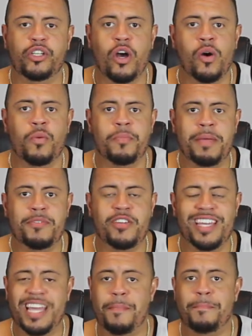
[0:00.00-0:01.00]
know, maybe you
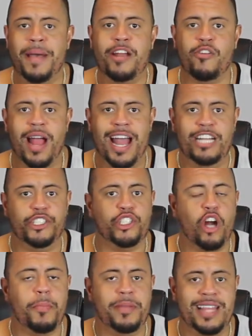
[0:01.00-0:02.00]
can get better at and
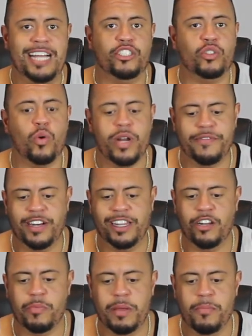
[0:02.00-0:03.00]
sharpen that sword even a
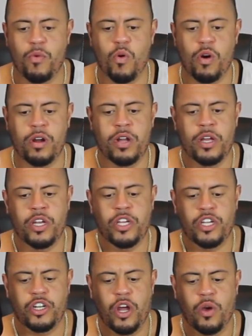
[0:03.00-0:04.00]
little bit more,
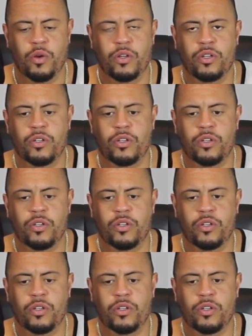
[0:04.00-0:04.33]
you know?